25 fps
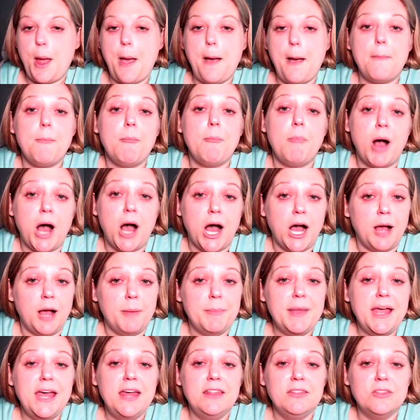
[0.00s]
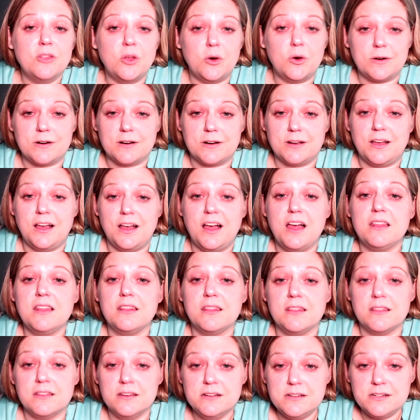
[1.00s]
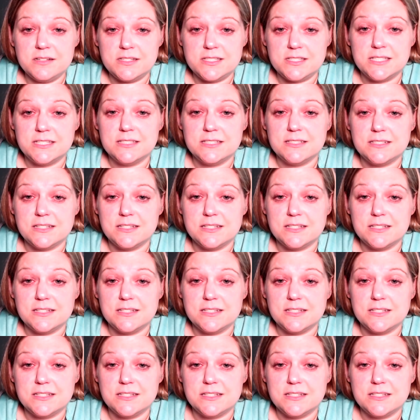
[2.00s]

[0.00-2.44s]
Mom and Laura looked